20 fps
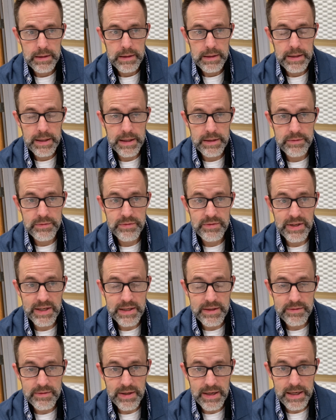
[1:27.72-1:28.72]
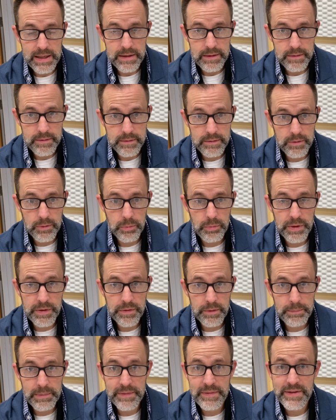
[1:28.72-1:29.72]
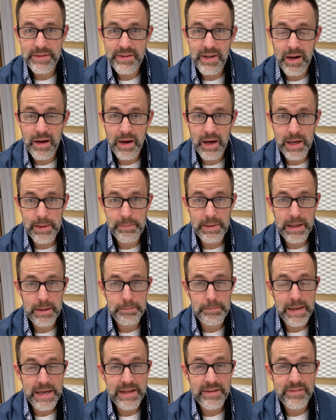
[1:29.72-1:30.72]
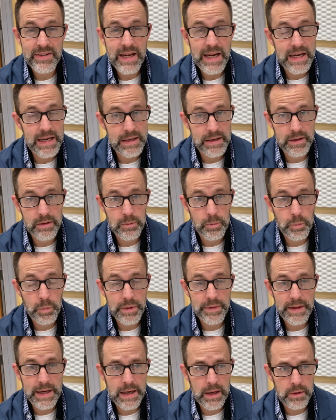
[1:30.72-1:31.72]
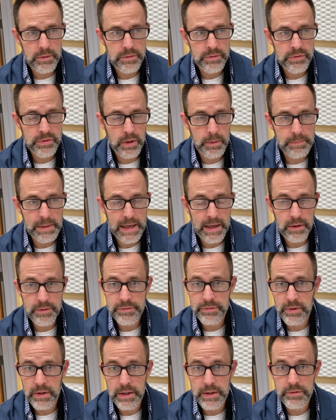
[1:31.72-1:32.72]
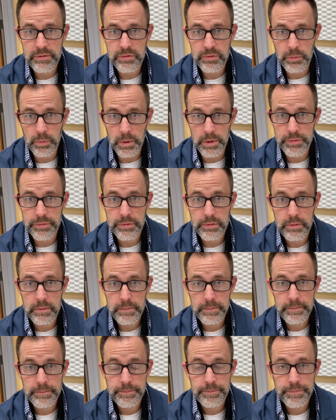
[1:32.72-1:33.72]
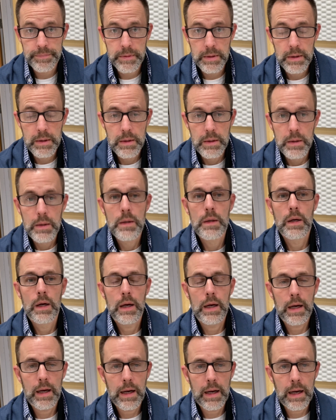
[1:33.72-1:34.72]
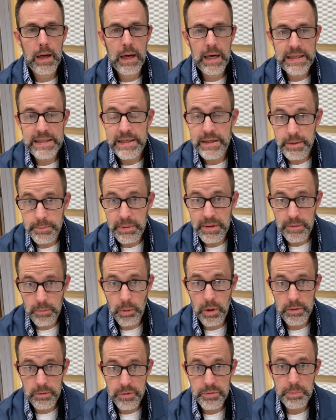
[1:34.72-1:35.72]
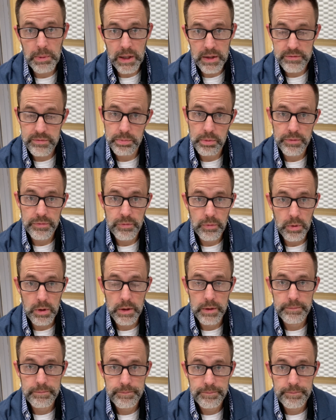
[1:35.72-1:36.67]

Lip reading: can dictate the rhythm and the time and maintain it without some outside source. I need to be the one responsible for it.